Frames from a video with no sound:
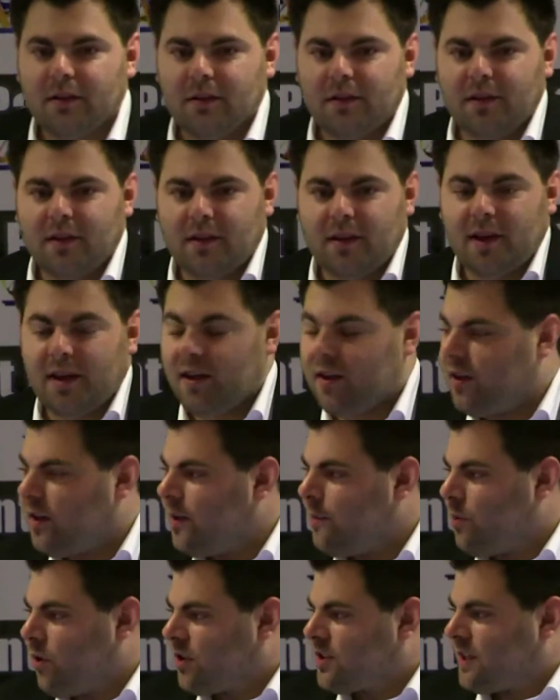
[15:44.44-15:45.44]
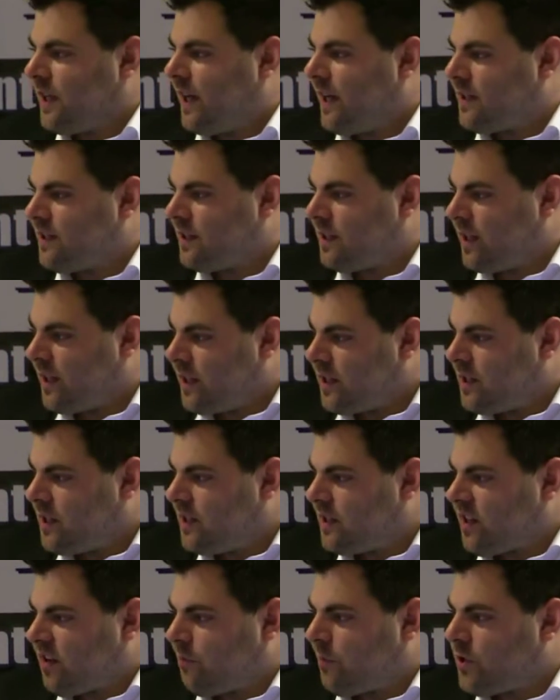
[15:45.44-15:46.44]
The epoxides, the E E
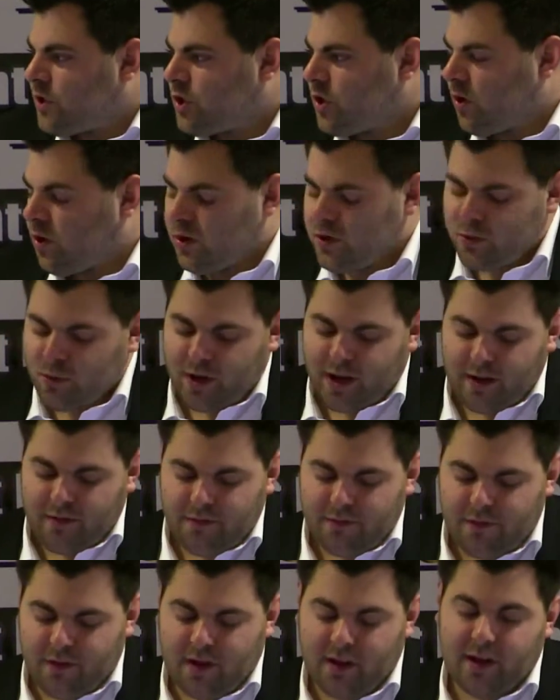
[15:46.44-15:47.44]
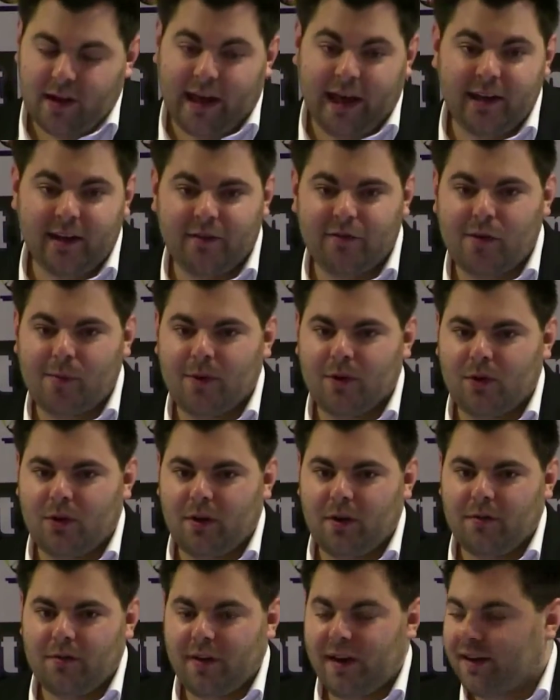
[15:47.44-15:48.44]
Ts, have been shown to have uh,
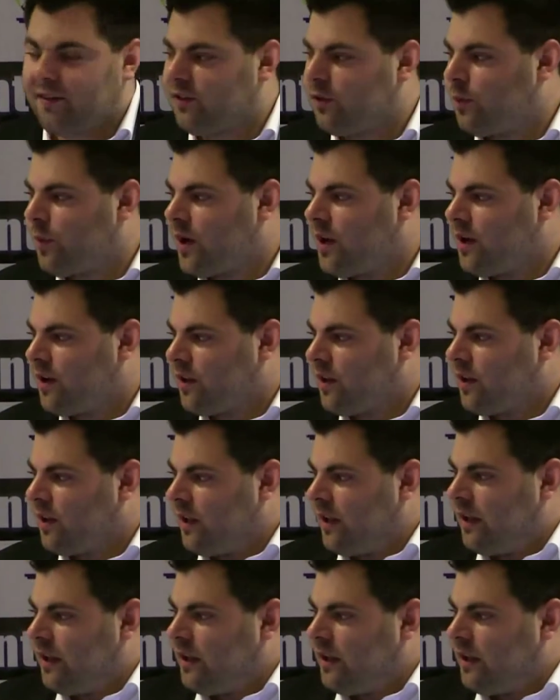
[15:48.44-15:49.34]
anti-inflammatory effects, while the